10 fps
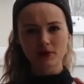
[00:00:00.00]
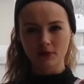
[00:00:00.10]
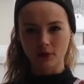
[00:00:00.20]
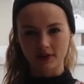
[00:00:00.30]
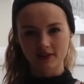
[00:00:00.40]

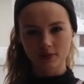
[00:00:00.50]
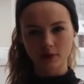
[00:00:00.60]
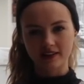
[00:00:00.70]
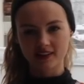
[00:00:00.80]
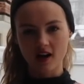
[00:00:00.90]
Miu ones,
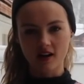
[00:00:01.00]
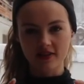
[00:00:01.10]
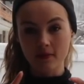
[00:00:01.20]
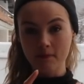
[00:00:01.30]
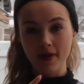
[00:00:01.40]
which are
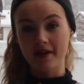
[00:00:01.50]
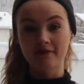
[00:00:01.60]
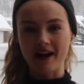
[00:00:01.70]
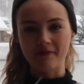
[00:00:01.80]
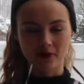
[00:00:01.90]
like the
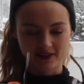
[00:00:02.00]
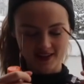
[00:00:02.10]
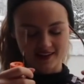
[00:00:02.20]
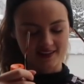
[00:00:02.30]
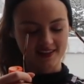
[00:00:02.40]
big round ones,
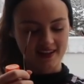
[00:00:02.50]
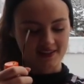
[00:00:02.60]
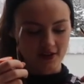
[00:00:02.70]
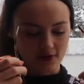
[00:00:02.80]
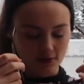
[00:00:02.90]
and I just think they're
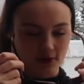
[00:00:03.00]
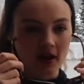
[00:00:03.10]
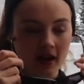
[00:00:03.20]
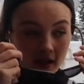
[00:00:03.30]
so cool.